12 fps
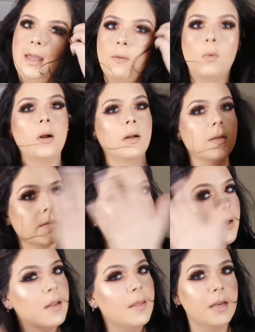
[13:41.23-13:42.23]
It
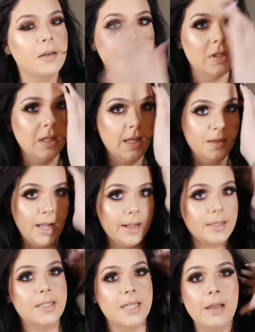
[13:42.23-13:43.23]
works. And then you just let
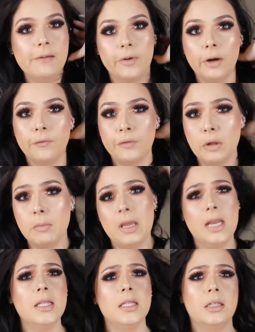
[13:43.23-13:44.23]
that sit for a few
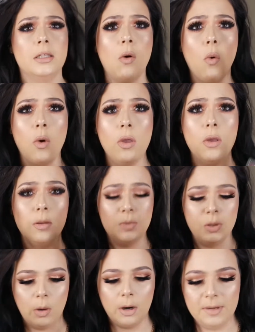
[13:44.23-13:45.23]
minutes. Let the oil
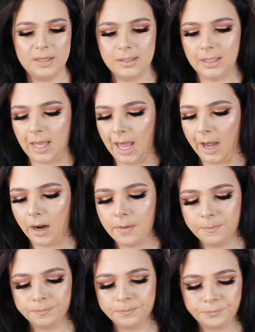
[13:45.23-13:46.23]
absorb into the hair.
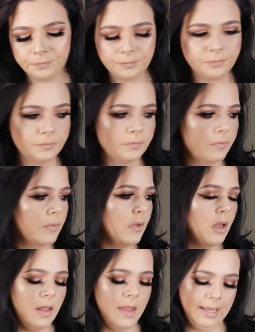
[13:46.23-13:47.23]

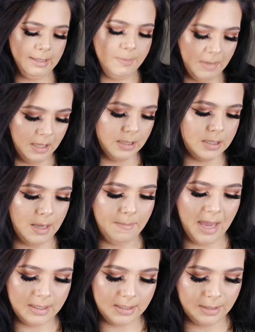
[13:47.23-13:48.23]
That smells
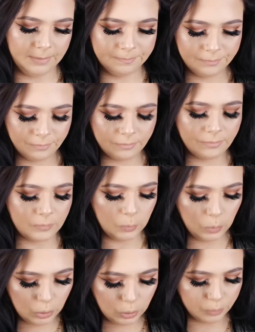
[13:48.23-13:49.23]
amazing.
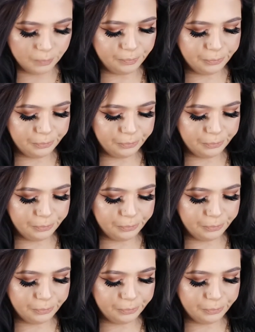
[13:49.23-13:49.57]
Woo!